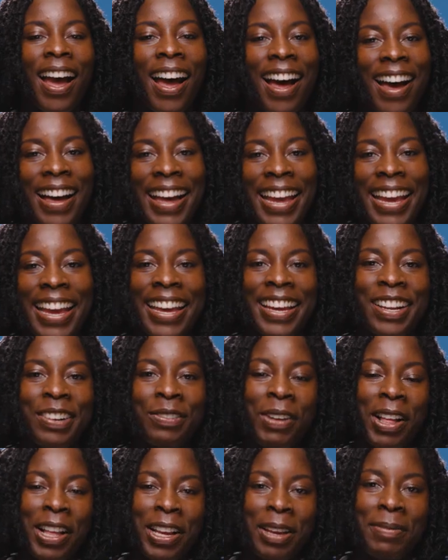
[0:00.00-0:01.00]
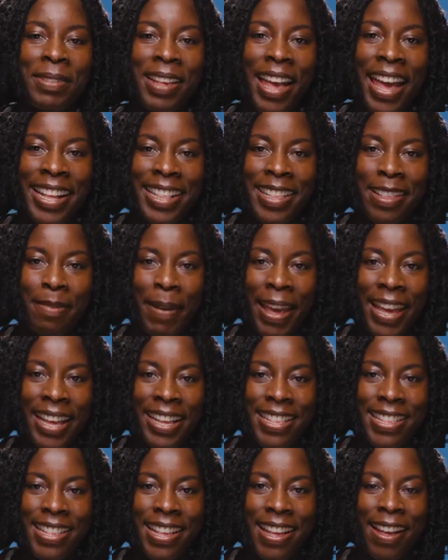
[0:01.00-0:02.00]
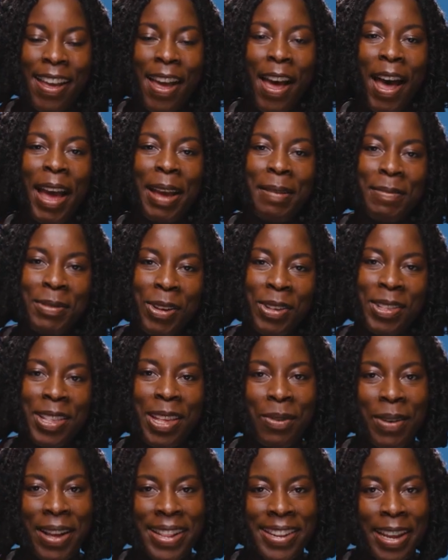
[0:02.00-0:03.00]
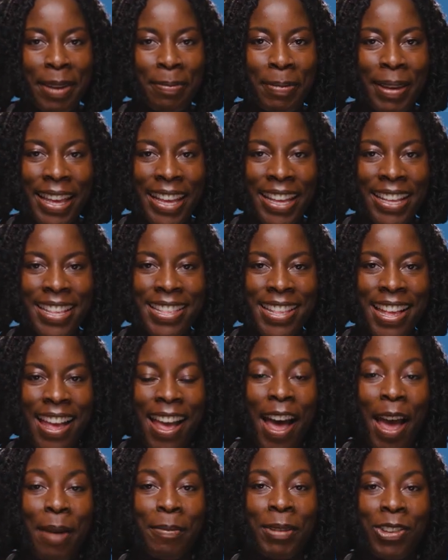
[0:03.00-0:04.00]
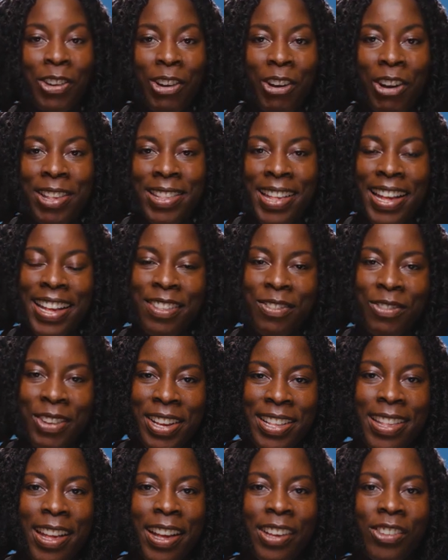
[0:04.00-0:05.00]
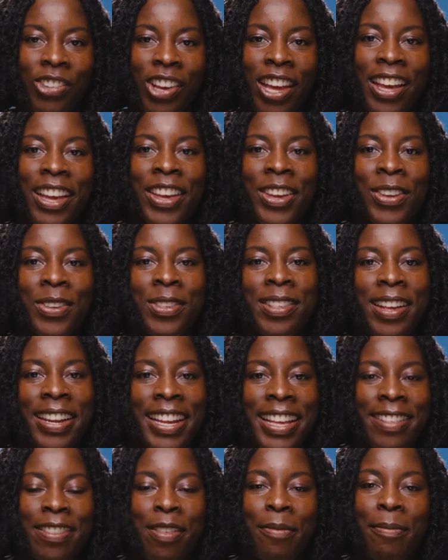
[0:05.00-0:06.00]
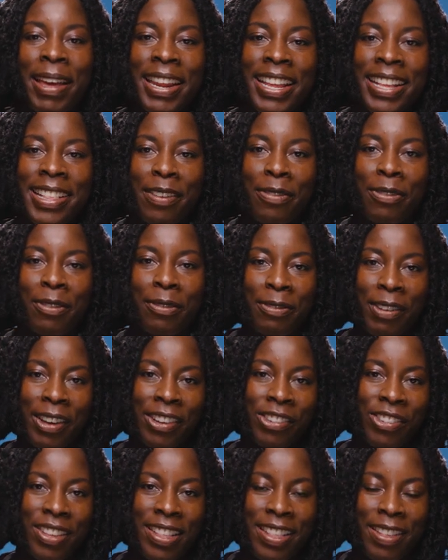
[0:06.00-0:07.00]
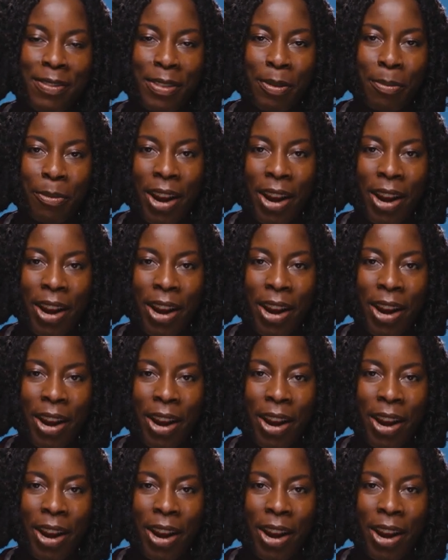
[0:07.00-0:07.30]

Hi, and welcome to Headspace. I'm Dr. Yewande Pierce. I'm a neuroscience researcher who studies the many different functions of the